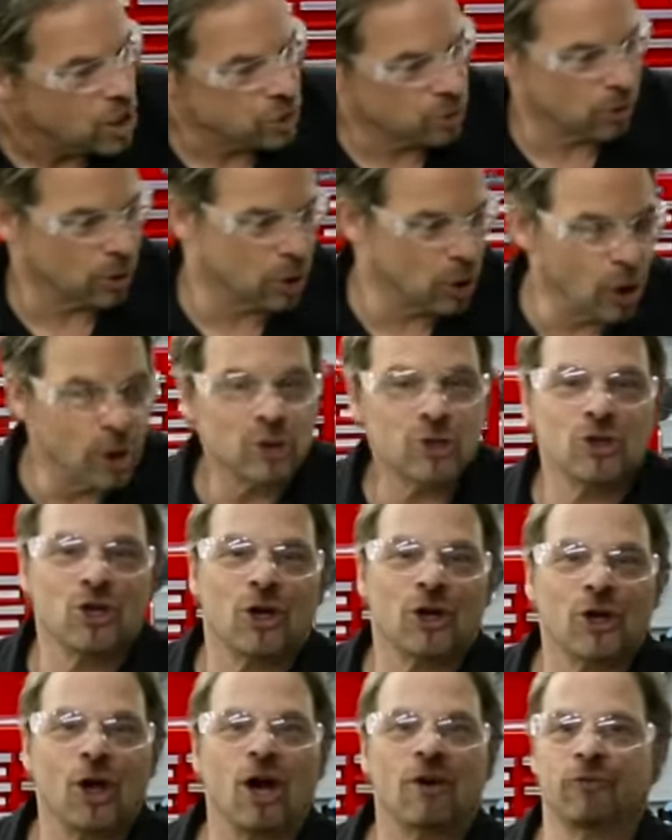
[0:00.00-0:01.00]
So our car
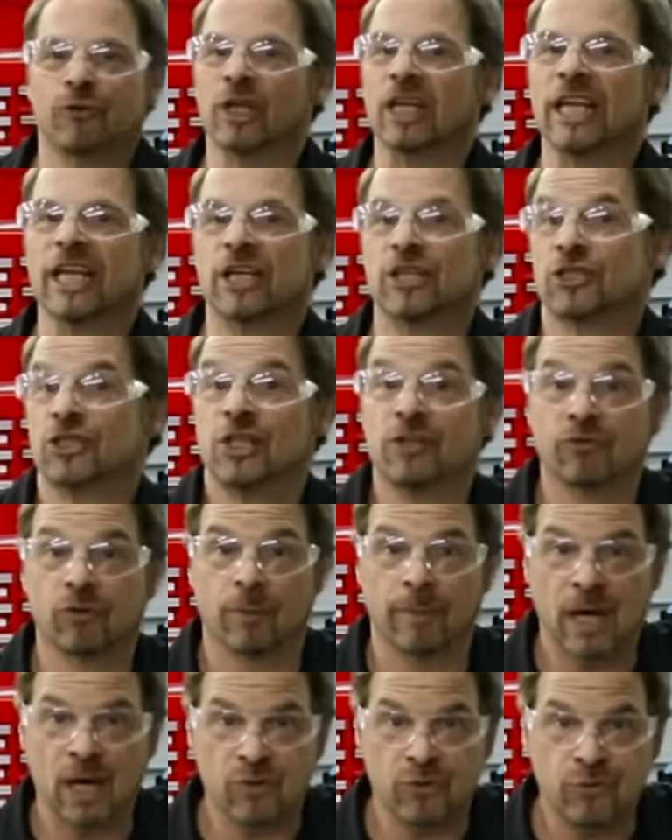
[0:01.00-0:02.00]
shut off, we let it sit for
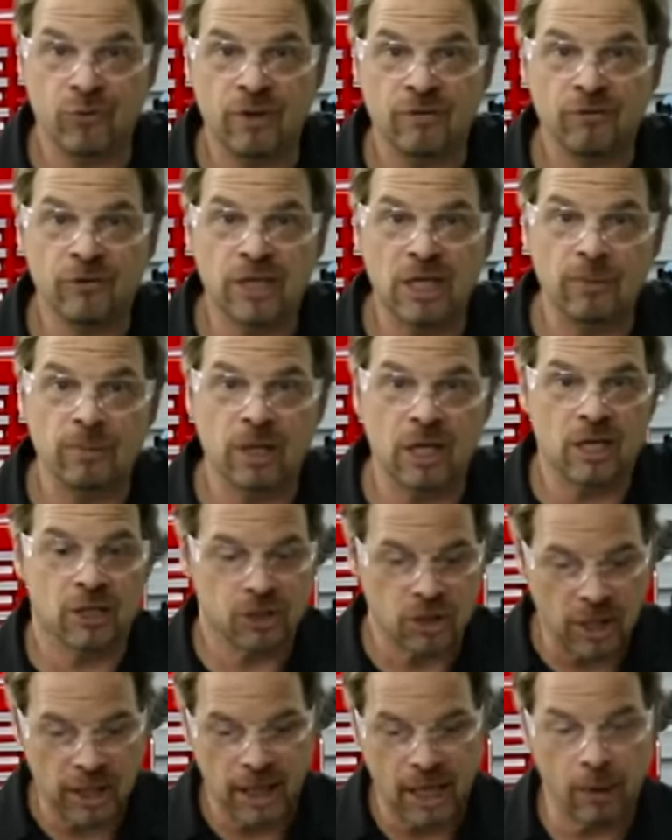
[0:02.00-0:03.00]
about 15
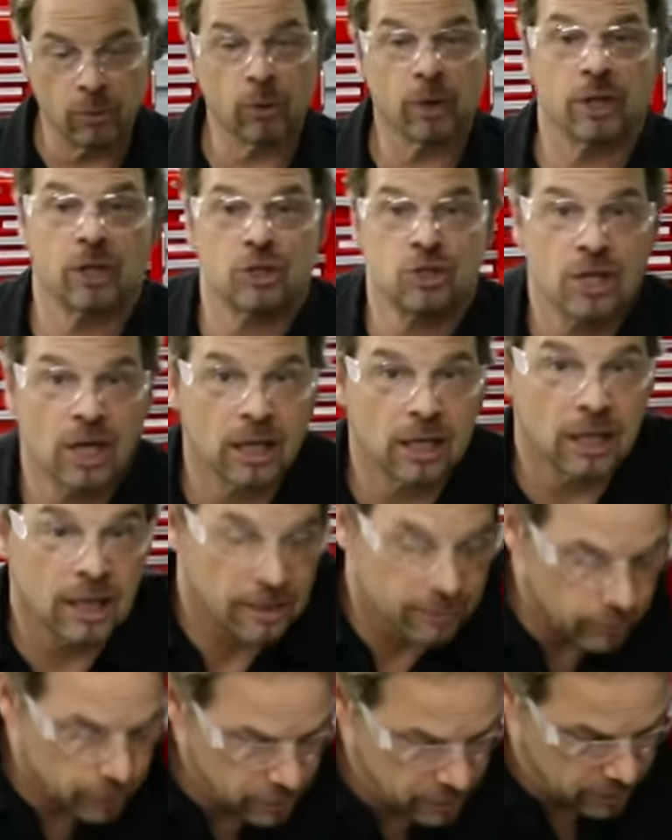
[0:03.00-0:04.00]
minutes, and now we're gonna check
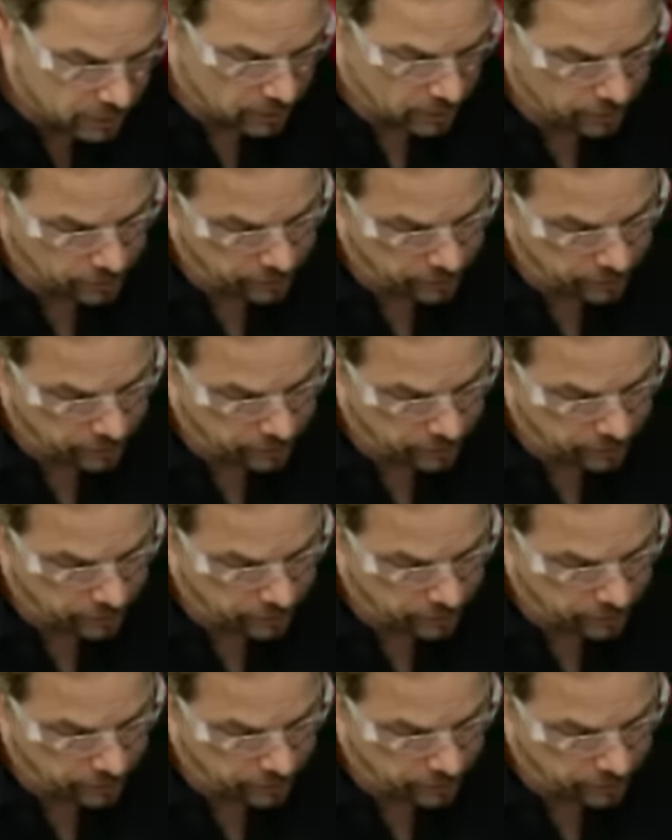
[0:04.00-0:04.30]
levels.